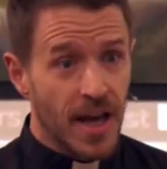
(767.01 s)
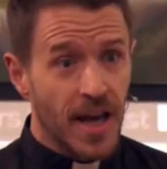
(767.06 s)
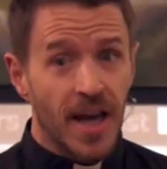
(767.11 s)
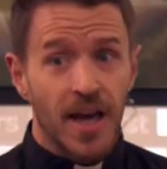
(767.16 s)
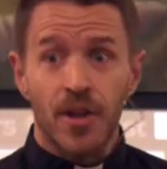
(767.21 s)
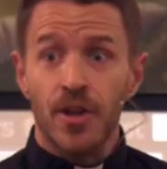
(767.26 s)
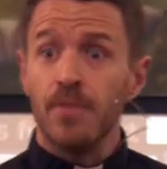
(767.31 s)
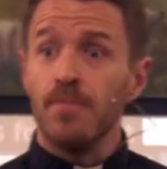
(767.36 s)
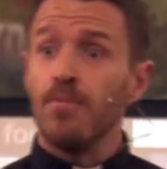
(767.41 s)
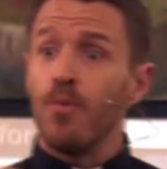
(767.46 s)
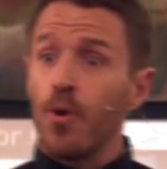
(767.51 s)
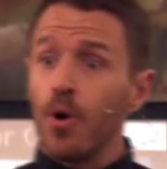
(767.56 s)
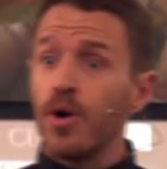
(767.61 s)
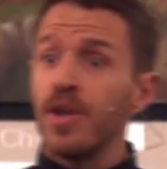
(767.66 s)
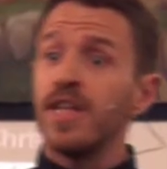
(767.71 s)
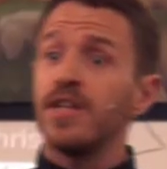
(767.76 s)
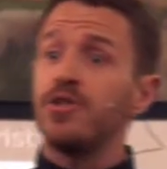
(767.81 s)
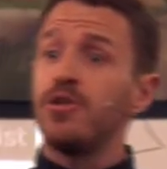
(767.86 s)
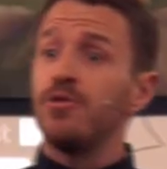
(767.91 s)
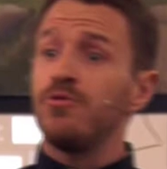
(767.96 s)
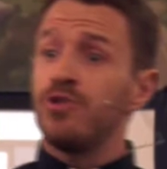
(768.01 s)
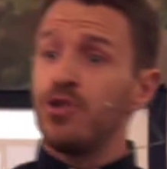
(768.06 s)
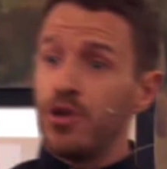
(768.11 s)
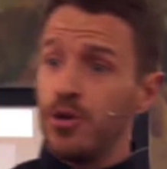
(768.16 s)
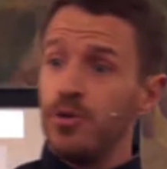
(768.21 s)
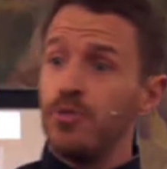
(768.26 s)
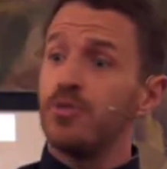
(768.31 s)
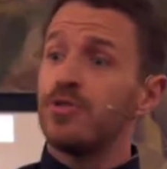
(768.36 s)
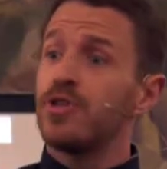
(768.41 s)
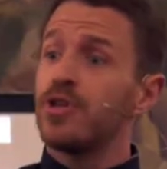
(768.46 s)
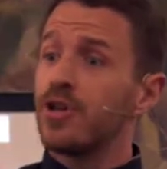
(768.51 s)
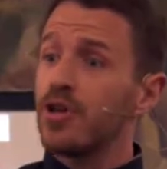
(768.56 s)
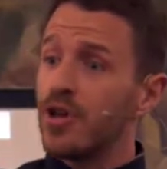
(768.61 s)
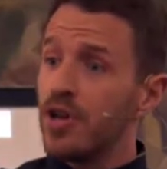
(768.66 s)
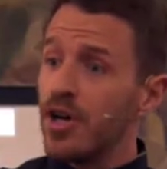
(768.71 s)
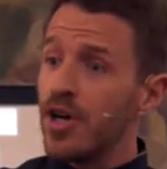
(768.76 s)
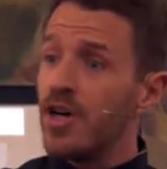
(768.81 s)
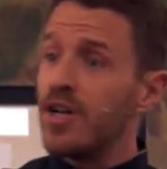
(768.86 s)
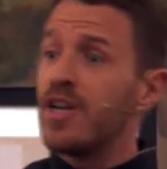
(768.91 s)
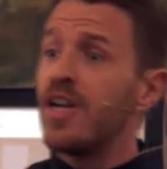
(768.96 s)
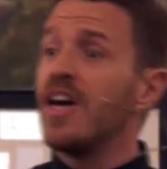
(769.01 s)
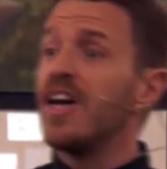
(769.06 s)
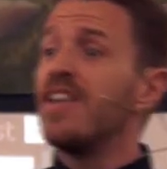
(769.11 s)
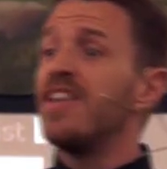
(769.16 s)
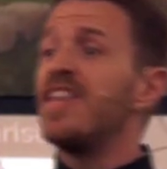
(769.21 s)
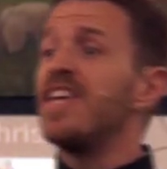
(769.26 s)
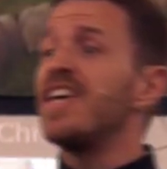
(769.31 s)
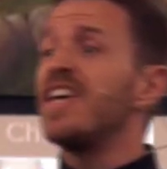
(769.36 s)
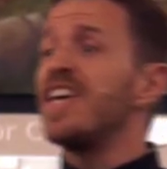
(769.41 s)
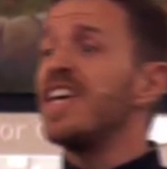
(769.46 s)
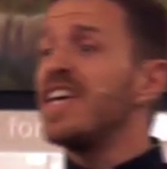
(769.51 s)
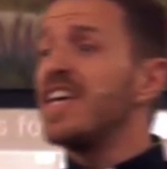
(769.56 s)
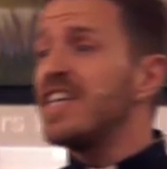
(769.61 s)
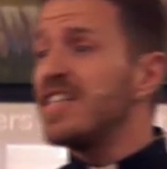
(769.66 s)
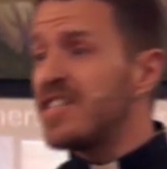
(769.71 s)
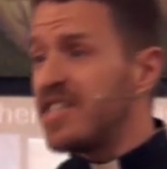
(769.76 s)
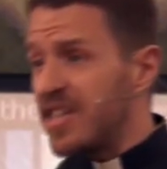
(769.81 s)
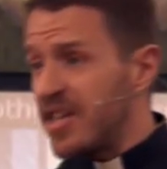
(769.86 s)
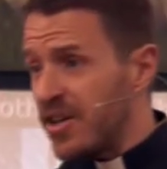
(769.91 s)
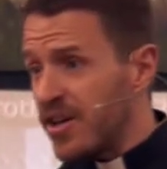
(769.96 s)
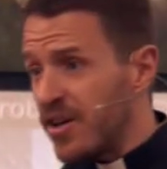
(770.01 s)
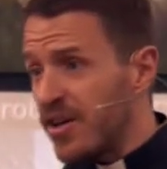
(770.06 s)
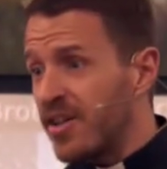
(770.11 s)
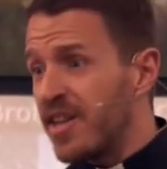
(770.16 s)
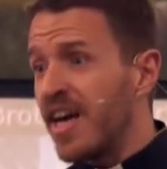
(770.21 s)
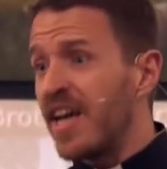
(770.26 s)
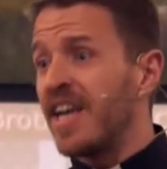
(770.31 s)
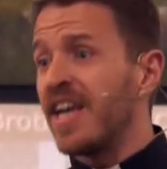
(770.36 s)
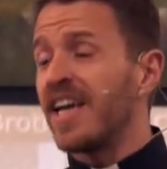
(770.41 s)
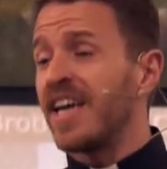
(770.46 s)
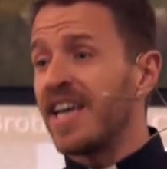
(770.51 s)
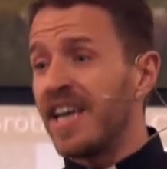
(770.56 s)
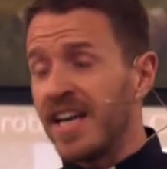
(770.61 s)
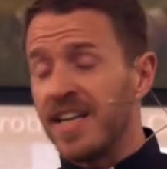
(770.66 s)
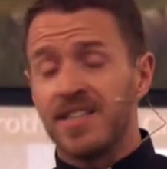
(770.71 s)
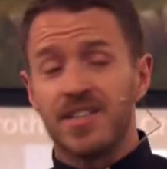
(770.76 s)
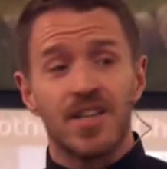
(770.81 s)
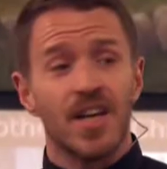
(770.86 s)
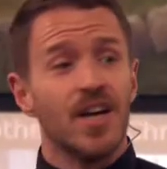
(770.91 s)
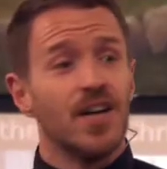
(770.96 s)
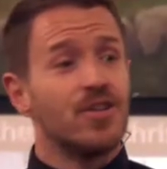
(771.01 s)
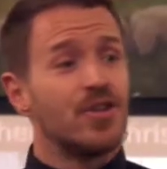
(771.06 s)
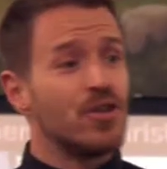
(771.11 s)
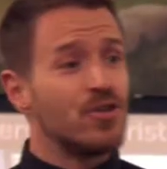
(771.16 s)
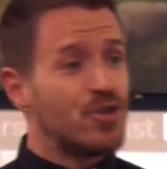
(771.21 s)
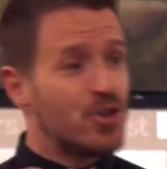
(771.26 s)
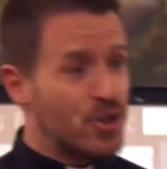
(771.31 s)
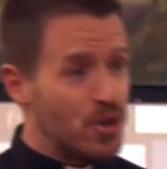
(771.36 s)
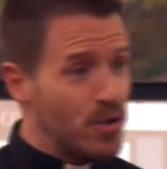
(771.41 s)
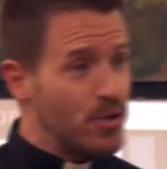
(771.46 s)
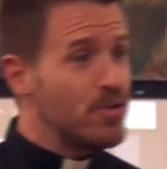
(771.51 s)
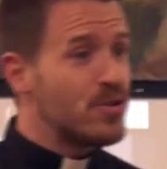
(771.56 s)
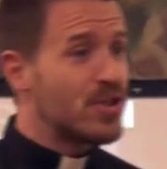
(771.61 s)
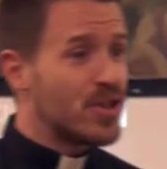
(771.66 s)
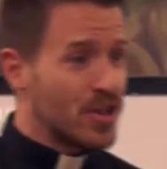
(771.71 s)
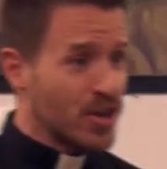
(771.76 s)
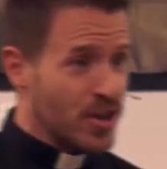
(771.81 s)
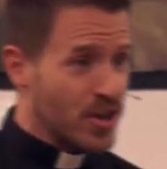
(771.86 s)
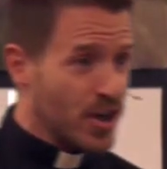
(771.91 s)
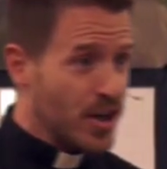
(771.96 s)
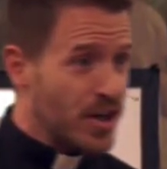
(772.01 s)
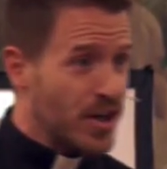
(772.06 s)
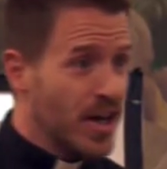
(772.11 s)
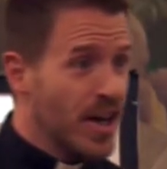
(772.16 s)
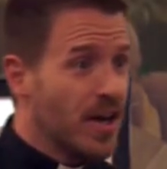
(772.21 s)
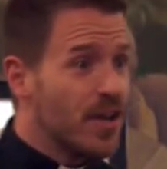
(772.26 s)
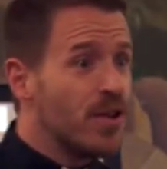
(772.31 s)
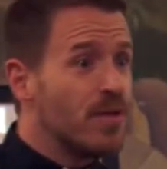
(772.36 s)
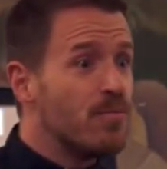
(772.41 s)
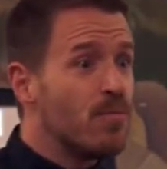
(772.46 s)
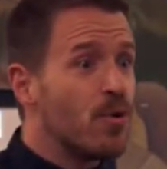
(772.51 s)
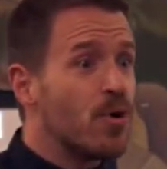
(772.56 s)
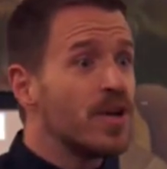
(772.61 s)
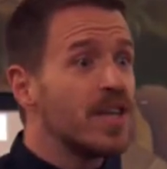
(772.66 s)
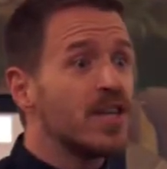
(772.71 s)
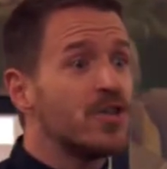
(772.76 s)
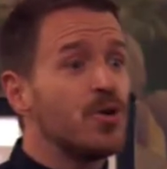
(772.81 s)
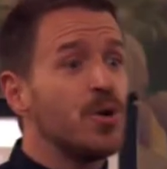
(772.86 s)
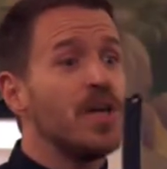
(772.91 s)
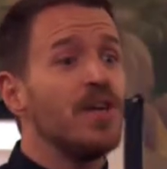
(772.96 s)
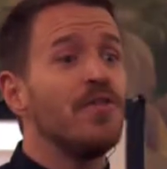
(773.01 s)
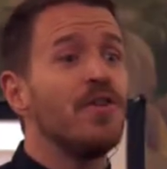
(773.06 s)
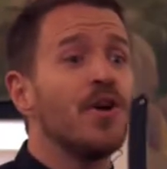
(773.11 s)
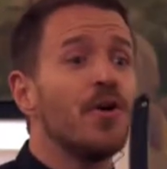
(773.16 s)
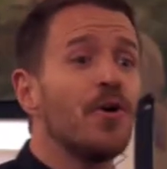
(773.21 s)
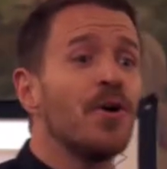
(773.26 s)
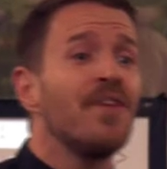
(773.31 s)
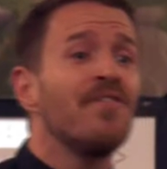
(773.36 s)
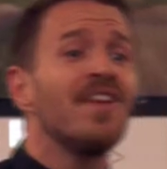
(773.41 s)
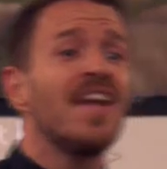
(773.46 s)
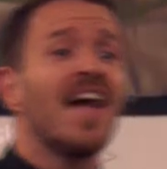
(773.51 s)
And the more that you choose the good, the easier that it gets to choose the good. The more that you even don't even